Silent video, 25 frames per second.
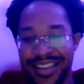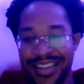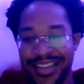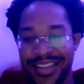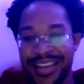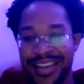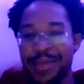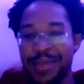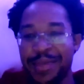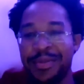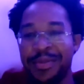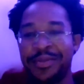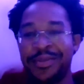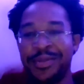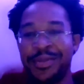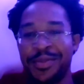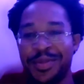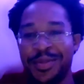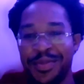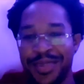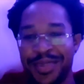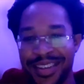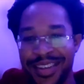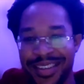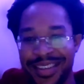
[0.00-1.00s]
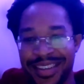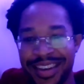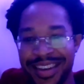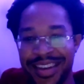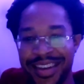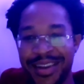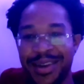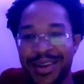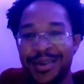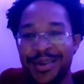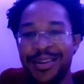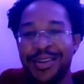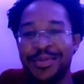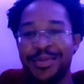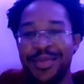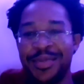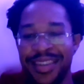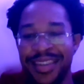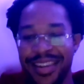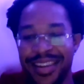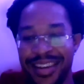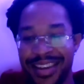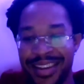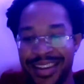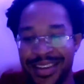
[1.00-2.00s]
Type it for me, please. Encourage me.
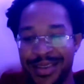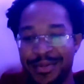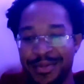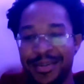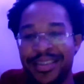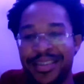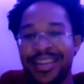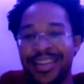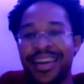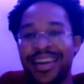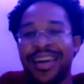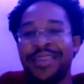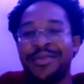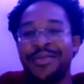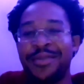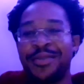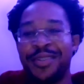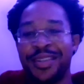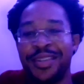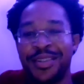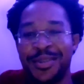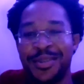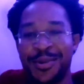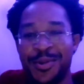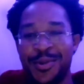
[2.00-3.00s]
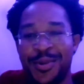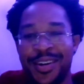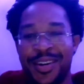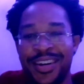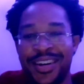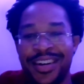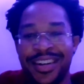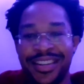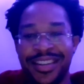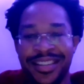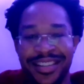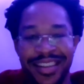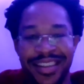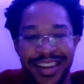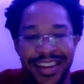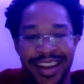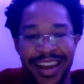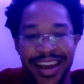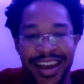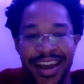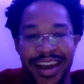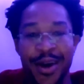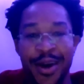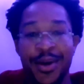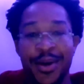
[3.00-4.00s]
Somebody say, Aifo, you're so wise.
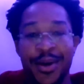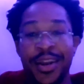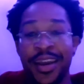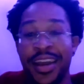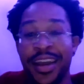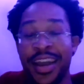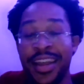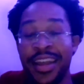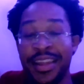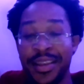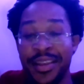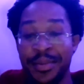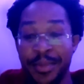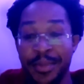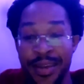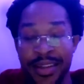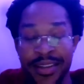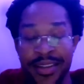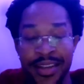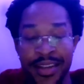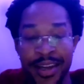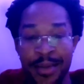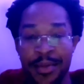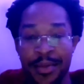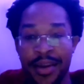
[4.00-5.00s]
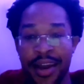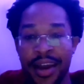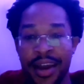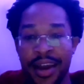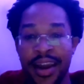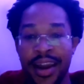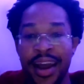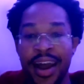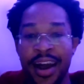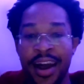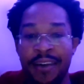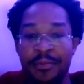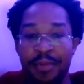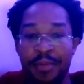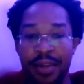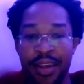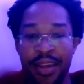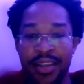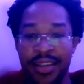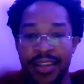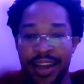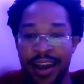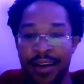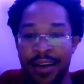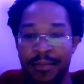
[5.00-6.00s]
Okay, in the meantime, can I have,
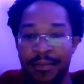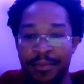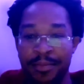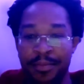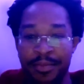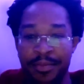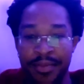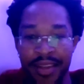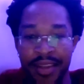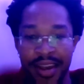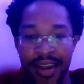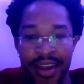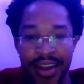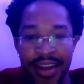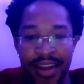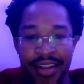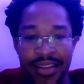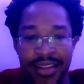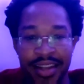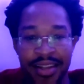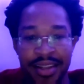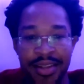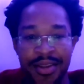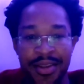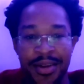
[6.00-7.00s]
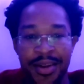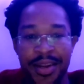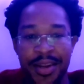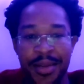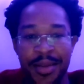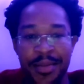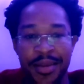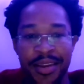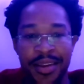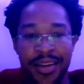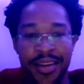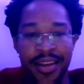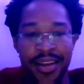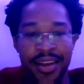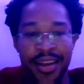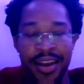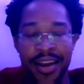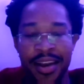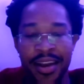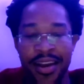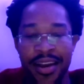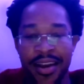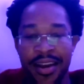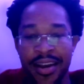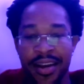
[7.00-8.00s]
please, technical, let me
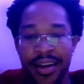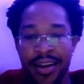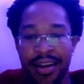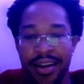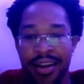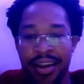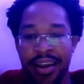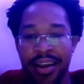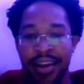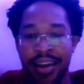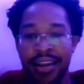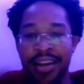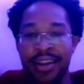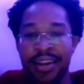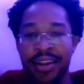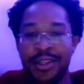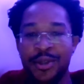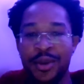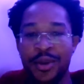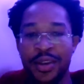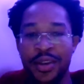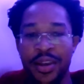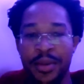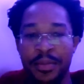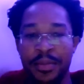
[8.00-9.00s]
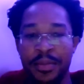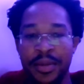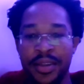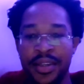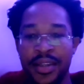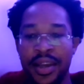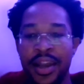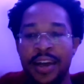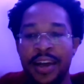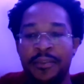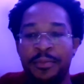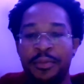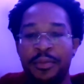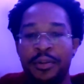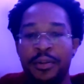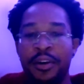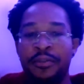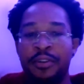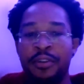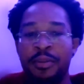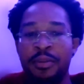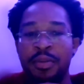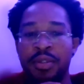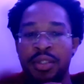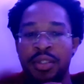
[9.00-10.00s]
engage you again, please. Can I have
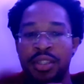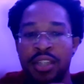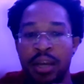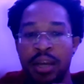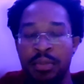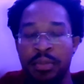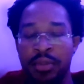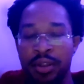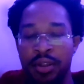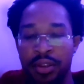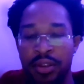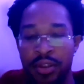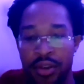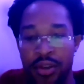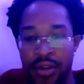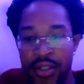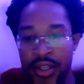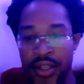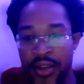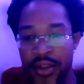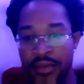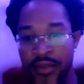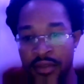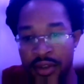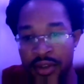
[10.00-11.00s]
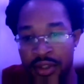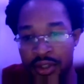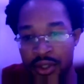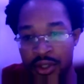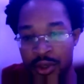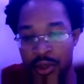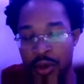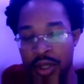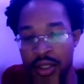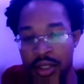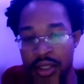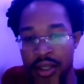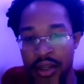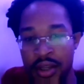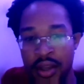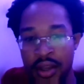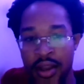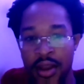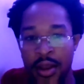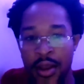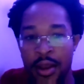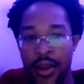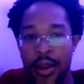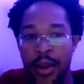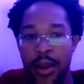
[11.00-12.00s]
Proverbs chapter 13, verses 20?
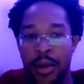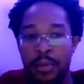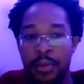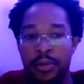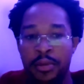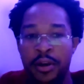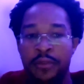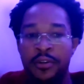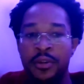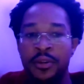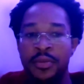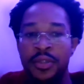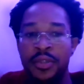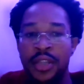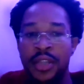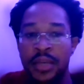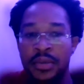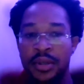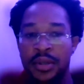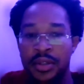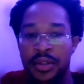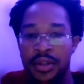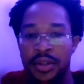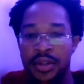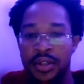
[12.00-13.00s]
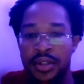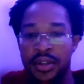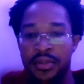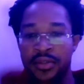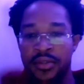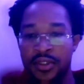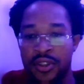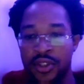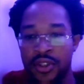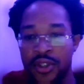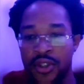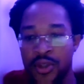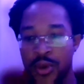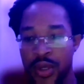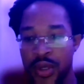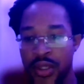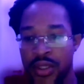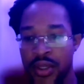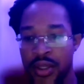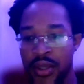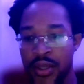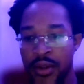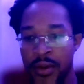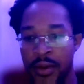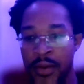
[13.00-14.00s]
Proverbs chapter 13, verses
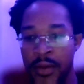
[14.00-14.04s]
20.